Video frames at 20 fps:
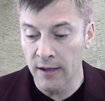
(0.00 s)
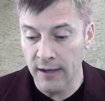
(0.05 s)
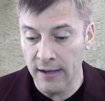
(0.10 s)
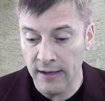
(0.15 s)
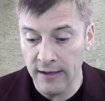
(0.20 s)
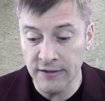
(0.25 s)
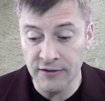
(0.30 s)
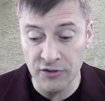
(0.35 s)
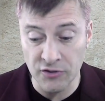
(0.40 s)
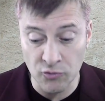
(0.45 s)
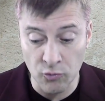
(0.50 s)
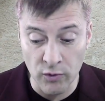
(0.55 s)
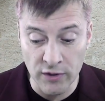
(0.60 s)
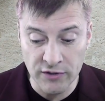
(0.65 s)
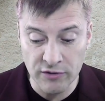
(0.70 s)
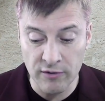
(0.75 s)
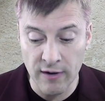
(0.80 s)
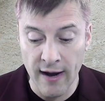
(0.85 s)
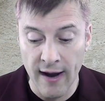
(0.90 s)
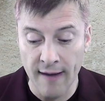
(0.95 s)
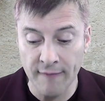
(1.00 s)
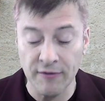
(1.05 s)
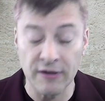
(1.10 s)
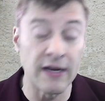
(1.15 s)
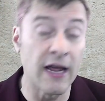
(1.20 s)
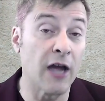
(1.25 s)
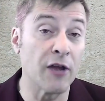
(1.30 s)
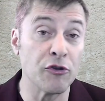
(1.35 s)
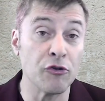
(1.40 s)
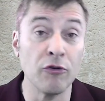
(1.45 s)
is as witchcraft, and
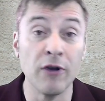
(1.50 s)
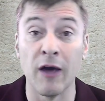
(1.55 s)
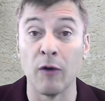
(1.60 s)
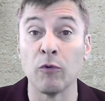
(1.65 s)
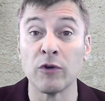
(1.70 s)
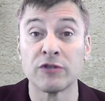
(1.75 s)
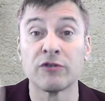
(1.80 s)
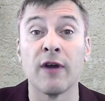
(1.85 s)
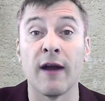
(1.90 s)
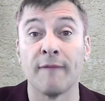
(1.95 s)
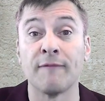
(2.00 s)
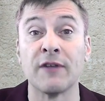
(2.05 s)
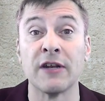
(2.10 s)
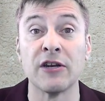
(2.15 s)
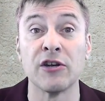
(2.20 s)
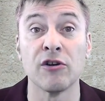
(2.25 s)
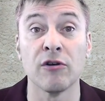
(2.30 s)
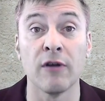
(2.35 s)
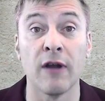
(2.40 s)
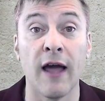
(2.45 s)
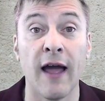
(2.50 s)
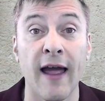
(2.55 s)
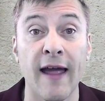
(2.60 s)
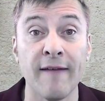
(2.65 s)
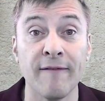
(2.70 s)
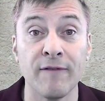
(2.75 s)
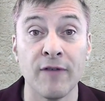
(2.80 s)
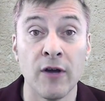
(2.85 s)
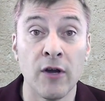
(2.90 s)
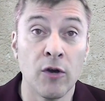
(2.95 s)
how you let witchcraft into your life,
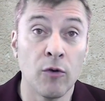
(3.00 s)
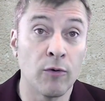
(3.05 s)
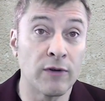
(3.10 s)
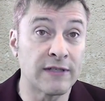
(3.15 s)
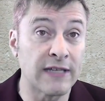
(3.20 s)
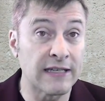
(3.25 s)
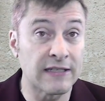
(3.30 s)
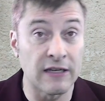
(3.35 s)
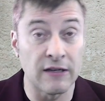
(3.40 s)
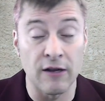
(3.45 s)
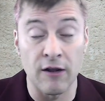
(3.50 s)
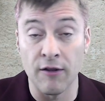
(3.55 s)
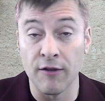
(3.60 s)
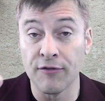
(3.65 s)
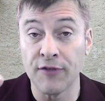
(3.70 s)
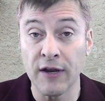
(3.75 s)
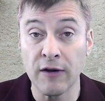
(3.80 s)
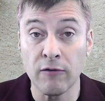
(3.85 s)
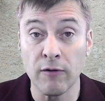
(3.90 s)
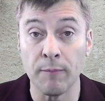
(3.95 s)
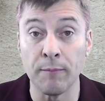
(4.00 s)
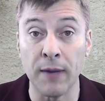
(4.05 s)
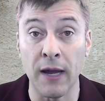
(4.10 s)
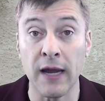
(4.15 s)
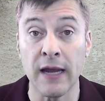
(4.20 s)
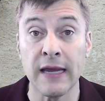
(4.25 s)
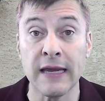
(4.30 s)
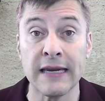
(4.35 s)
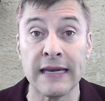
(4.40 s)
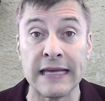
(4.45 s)
which that's another thing.
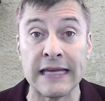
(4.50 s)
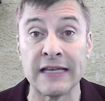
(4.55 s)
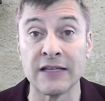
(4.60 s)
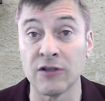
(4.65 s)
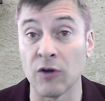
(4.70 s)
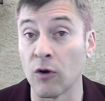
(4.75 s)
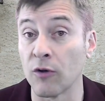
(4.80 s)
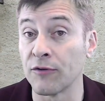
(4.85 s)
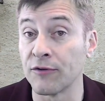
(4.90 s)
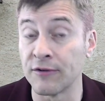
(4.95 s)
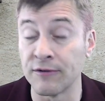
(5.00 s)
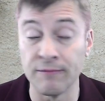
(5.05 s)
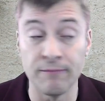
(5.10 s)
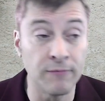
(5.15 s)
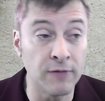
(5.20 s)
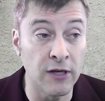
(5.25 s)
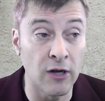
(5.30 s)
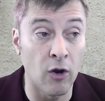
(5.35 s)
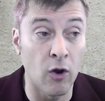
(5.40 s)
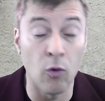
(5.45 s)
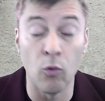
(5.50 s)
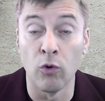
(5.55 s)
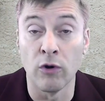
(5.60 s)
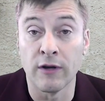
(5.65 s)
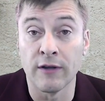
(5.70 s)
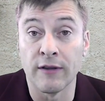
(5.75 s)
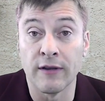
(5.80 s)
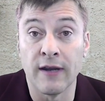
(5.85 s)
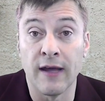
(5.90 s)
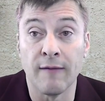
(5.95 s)
Rebellion is, a, you know, a work
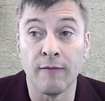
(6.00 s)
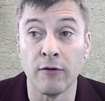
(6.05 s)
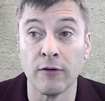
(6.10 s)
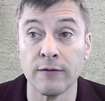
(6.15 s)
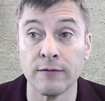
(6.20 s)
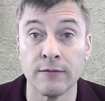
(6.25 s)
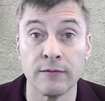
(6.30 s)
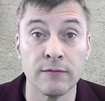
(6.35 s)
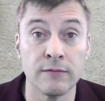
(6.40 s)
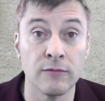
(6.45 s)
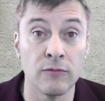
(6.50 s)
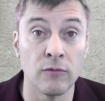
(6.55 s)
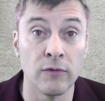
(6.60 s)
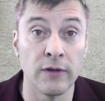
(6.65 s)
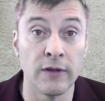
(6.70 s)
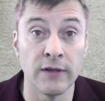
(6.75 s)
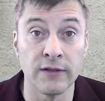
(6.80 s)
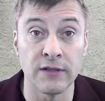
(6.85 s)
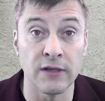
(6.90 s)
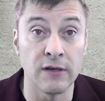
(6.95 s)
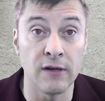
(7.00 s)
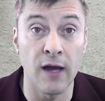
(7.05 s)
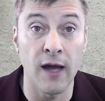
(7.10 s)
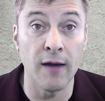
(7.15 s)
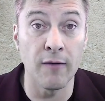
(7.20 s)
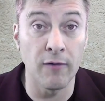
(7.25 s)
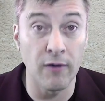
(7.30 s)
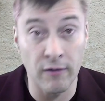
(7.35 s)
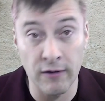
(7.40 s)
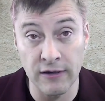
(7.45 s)
of the devil, is it not?
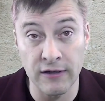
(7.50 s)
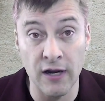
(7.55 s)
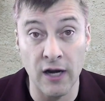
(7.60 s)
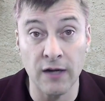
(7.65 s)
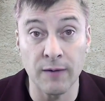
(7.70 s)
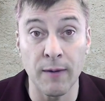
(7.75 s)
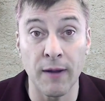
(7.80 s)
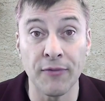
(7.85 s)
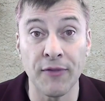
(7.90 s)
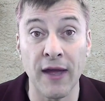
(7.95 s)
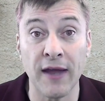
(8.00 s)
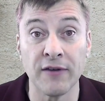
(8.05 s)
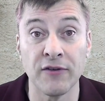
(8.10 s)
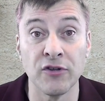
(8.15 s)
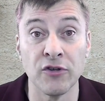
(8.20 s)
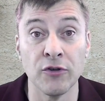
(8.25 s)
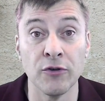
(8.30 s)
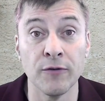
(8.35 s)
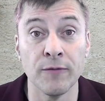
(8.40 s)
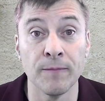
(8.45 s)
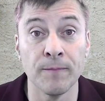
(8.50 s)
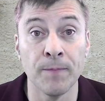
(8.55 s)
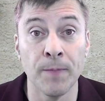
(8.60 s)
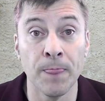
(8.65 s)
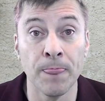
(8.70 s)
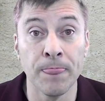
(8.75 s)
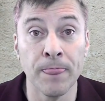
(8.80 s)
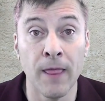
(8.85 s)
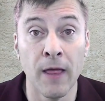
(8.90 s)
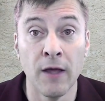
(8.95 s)
We already talked about that too.
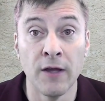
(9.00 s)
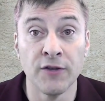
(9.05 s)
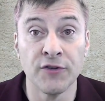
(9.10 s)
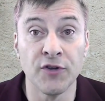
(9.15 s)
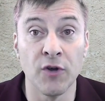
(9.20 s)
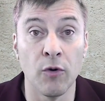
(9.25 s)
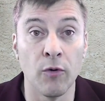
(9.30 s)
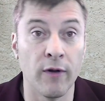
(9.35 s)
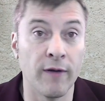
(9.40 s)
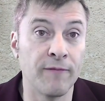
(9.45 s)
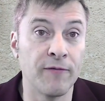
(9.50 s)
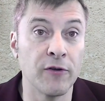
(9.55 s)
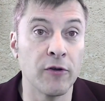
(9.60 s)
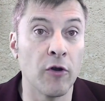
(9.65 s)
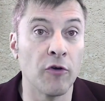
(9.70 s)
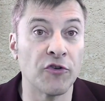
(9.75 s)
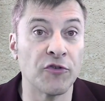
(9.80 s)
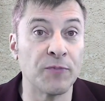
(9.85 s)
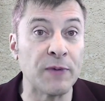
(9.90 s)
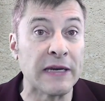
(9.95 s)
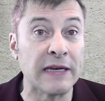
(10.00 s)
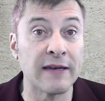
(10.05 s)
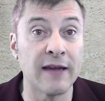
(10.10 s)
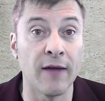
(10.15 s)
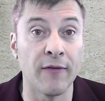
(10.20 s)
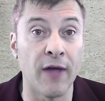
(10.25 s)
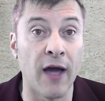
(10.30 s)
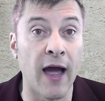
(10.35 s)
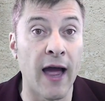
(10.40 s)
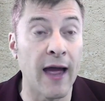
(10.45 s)
So if you go speeding down
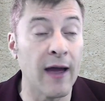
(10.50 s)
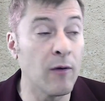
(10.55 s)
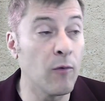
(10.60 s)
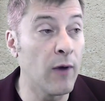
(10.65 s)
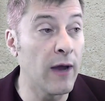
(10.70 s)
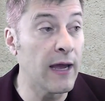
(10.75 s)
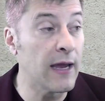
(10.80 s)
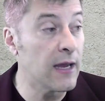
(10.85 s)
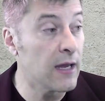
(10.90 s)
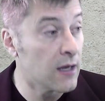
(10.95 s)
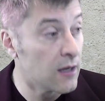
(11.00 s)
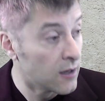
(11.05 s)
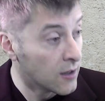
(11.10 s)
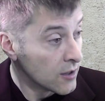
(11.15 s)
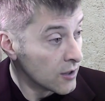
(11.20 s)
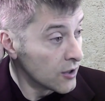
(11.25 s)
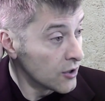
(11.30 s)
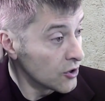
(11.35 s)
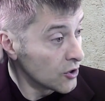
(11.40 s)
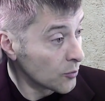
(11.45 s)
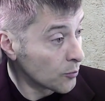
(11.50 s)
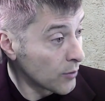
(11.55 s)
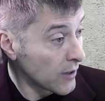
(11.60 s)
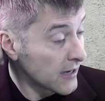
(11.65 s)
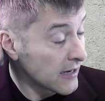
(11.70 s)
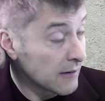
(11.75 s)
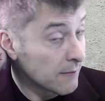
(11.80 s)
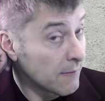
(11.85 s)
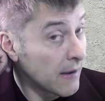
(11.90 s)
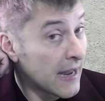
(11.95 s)
the highway, you're
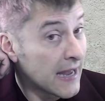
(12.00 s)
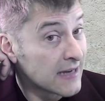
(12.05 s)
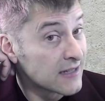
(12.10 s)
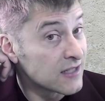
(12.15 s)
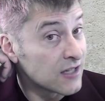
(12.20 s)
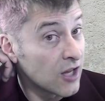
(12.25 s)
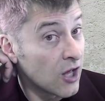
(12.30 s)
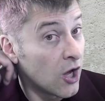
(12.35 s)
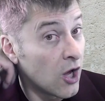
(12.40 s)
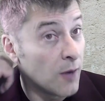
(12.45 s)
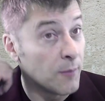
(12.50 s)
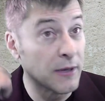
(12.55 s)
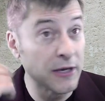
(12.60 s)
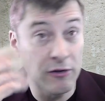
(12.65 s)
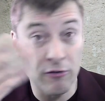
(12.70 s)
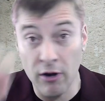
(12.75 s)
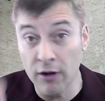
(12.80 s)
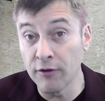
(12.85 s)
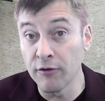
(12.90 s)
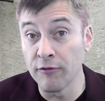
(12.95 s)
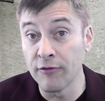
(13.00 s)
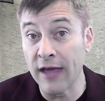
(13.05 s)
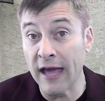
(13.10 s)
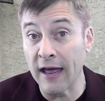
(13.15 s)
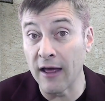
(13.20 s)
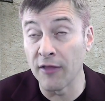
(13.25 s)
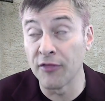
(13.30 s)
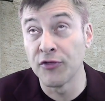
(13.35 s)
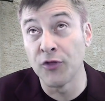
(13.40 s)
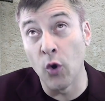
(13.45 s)
breaking man's law, but you're under that
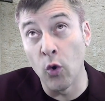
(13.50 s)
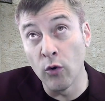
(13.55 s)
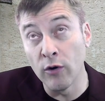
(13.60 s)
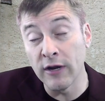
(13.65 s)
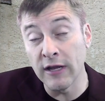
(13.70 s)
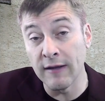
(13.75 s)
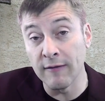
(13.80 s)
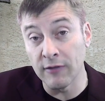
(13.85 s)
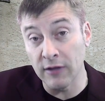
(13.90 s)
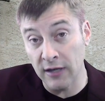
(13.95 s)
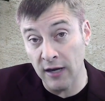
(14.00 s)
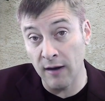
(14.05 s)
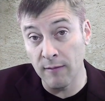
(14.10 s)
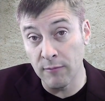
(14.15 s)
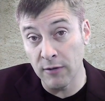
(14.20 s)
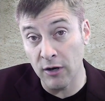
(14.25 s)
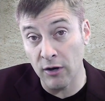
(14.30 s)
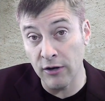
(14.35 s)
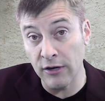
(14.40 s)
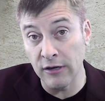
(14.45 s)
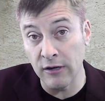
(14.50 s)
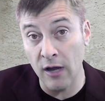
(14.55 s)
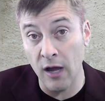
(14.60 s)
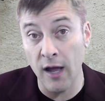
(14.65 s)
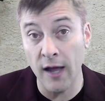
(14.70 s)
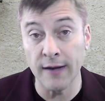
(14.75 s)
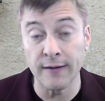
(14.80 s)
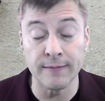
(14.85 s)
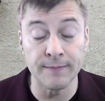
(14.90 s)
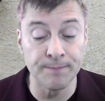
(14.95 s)
authority of the government, are you
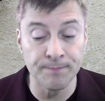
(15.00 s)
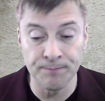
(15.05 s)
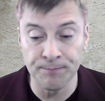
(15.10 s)
not?